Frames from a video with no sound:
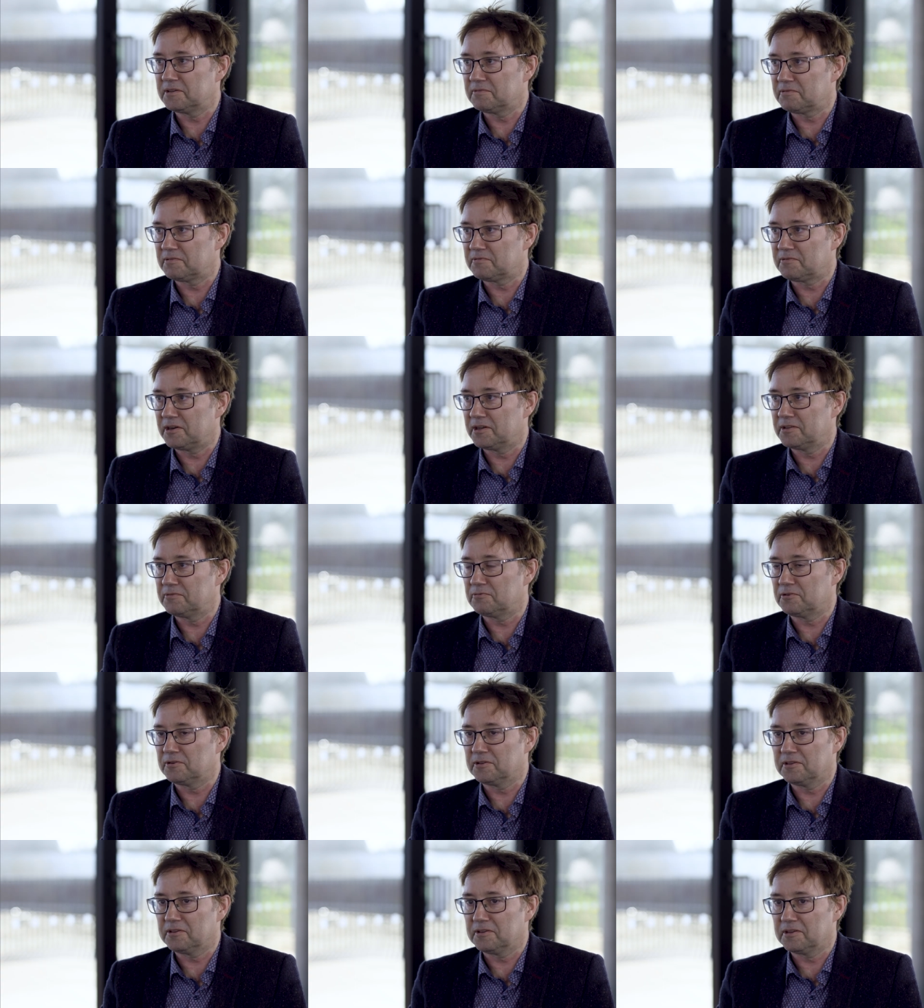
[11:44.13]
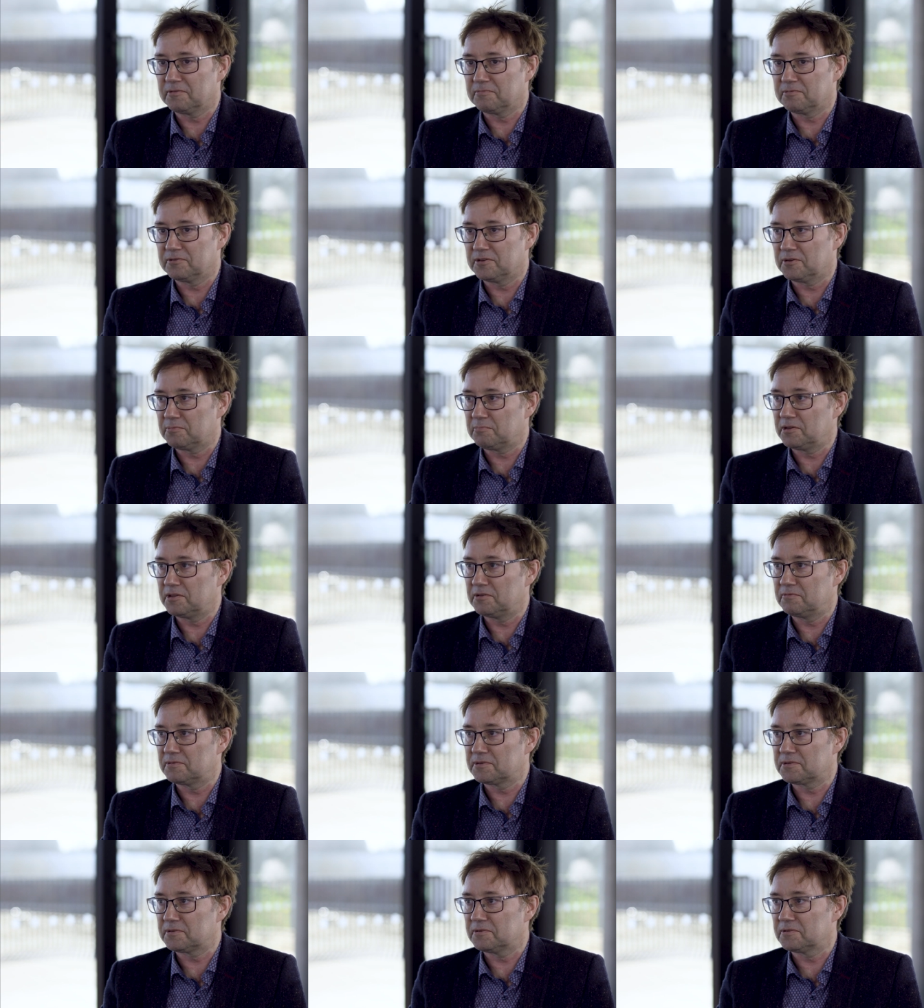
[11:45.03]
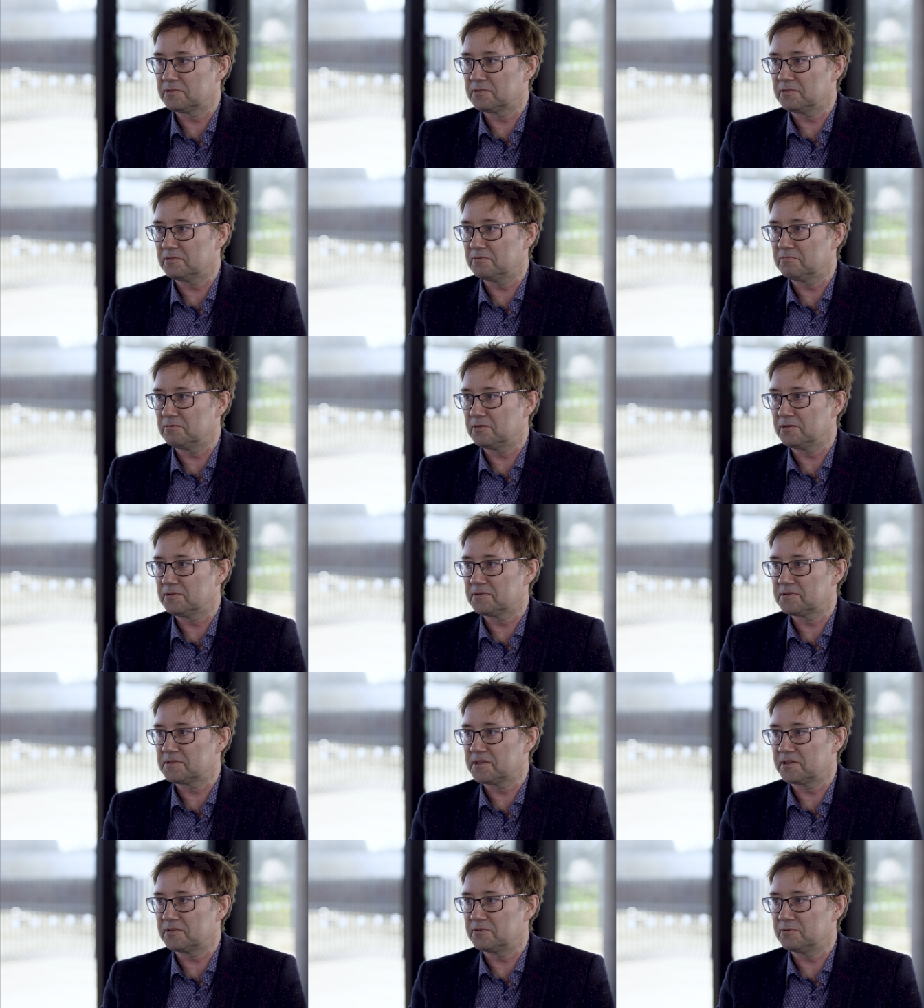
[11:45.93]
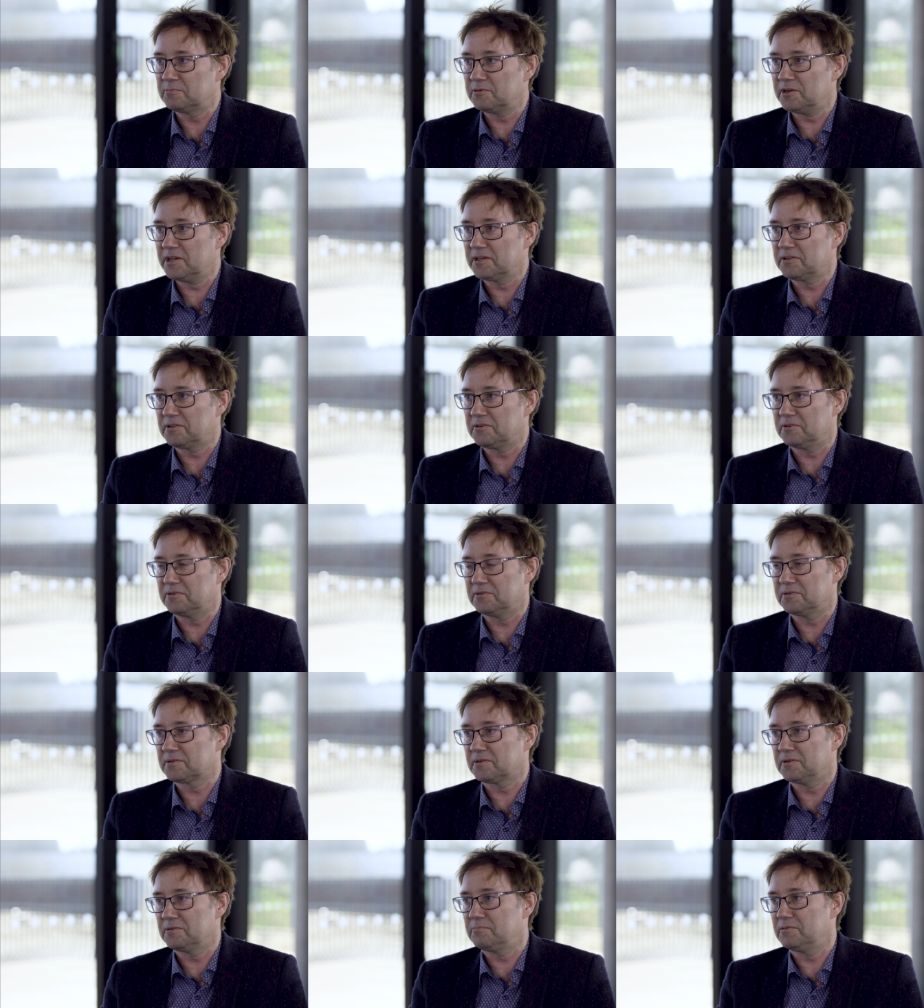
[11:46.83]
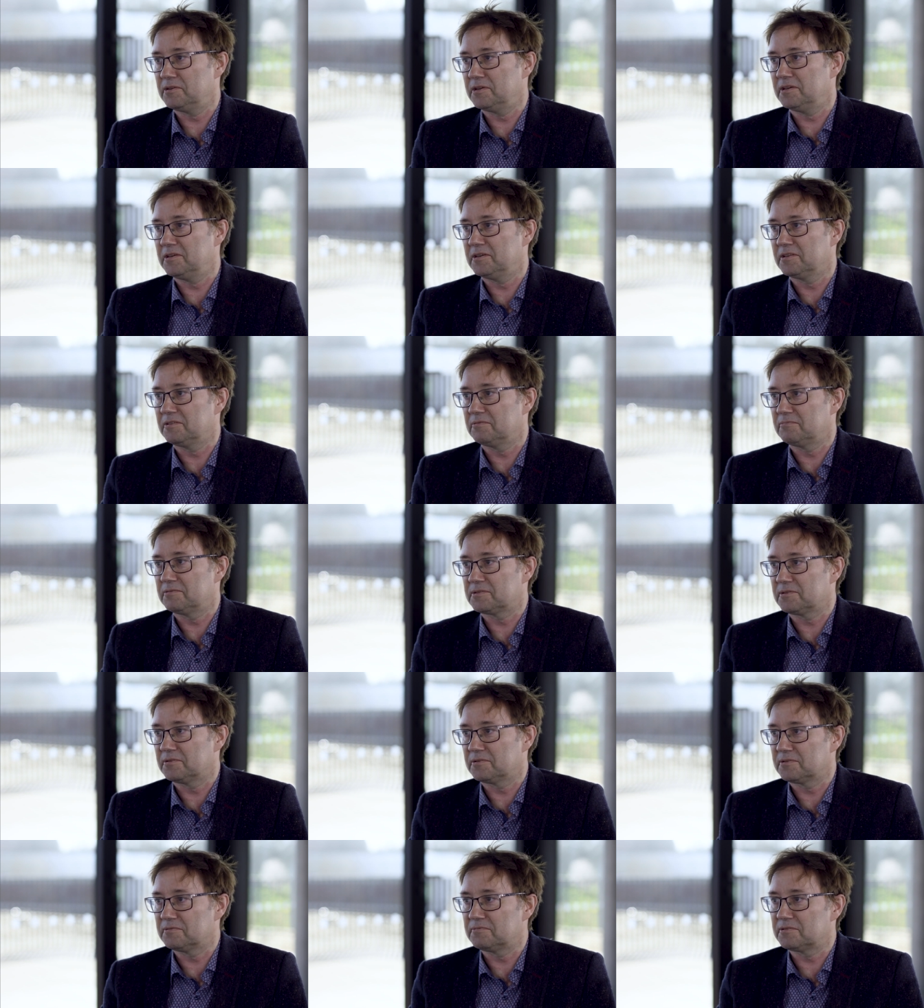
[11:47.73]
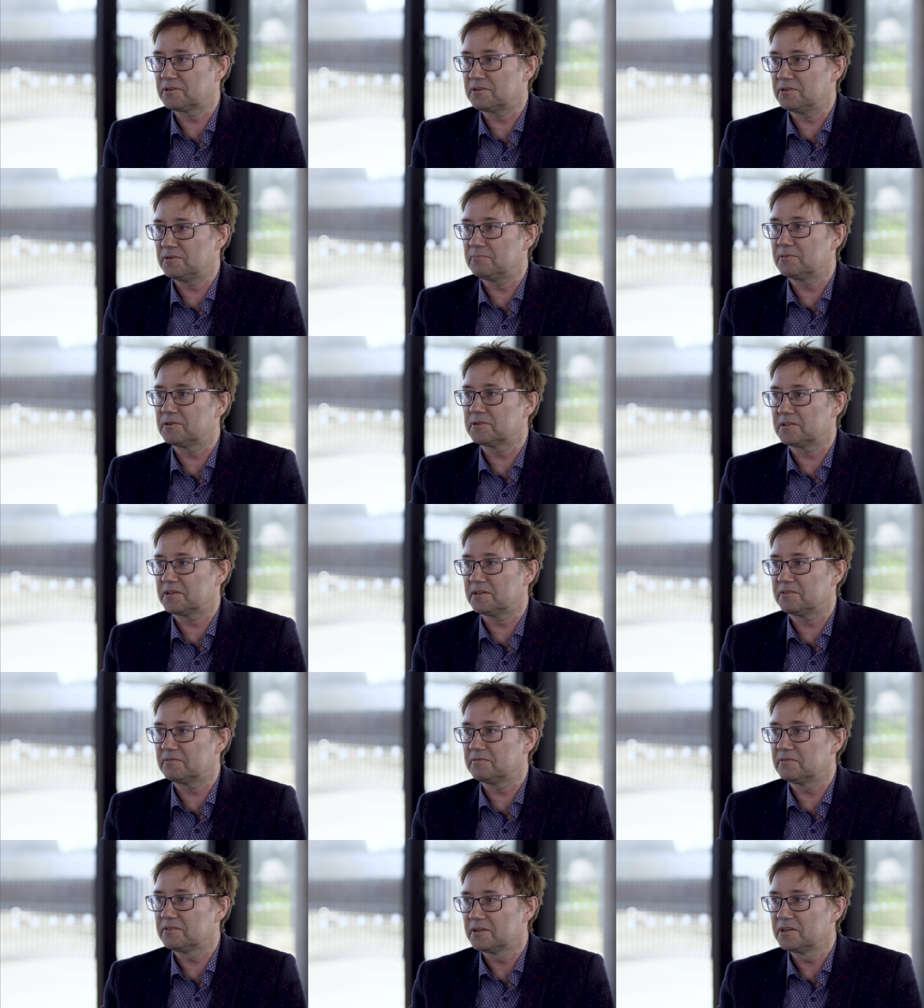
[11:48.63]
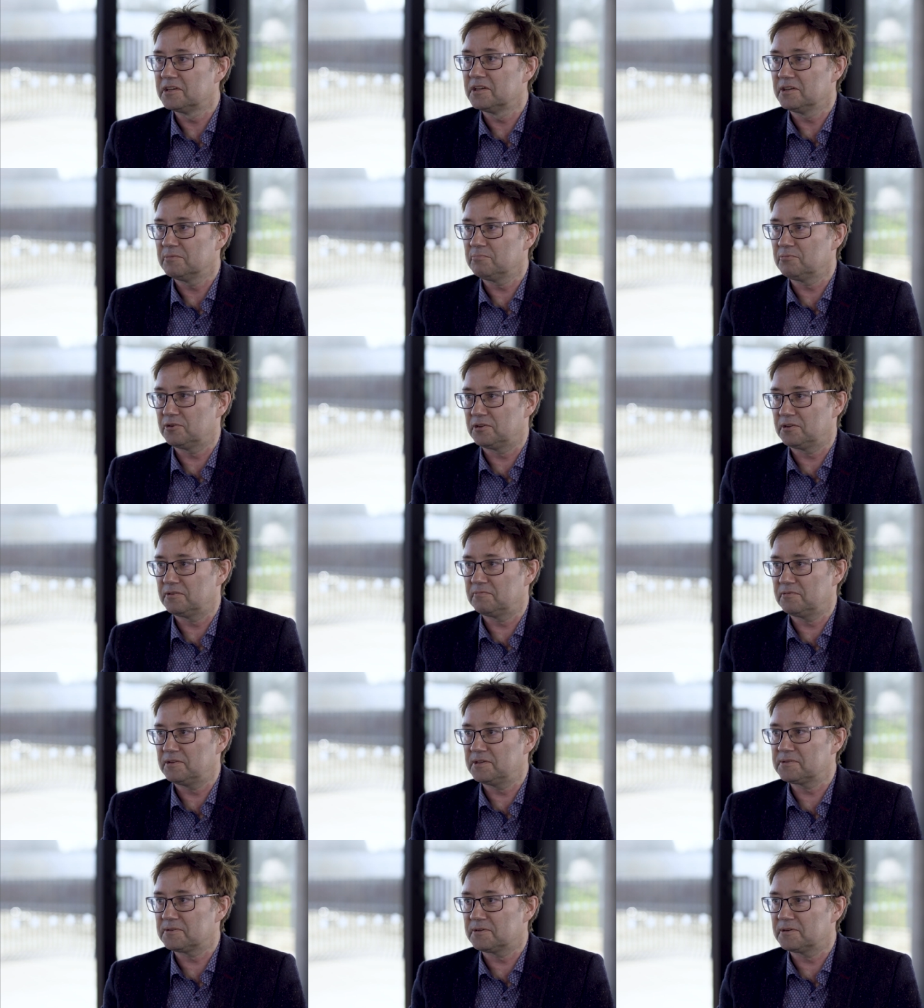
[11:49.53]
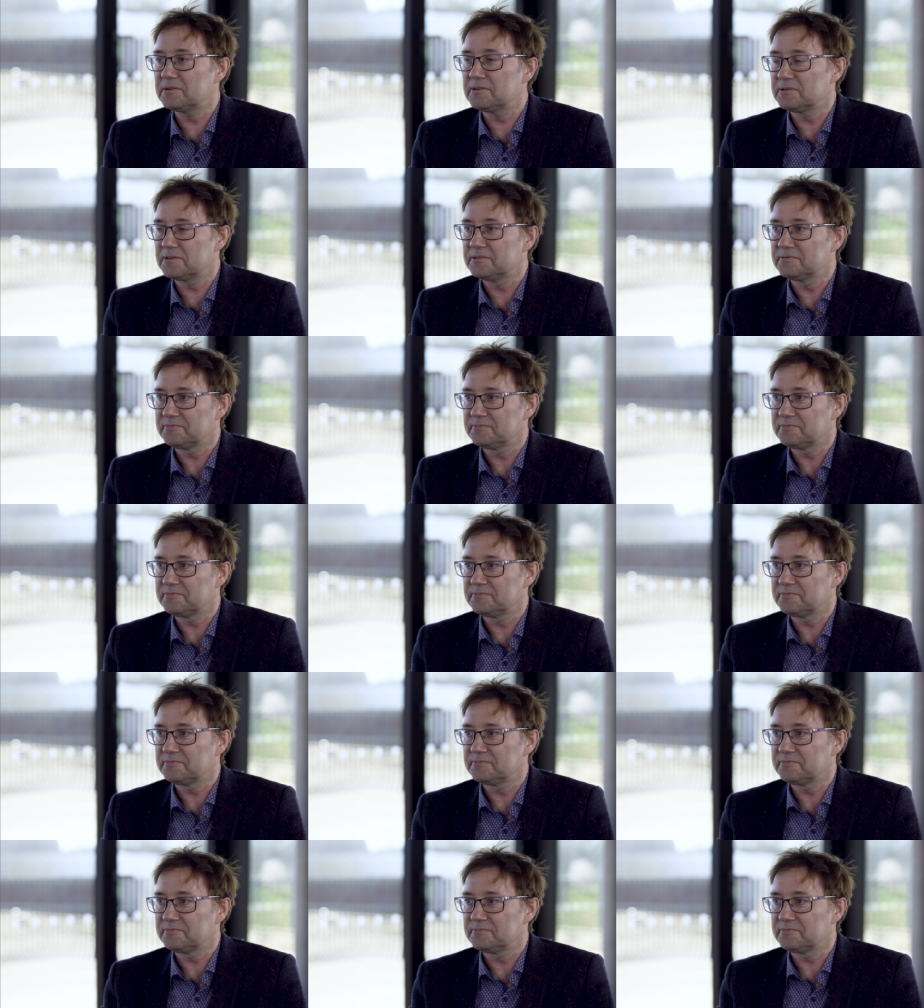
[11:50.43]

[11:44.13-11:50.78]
If you find one, it will not be the result of one single breakthrough. It's going to be the result of a cumulative body of research.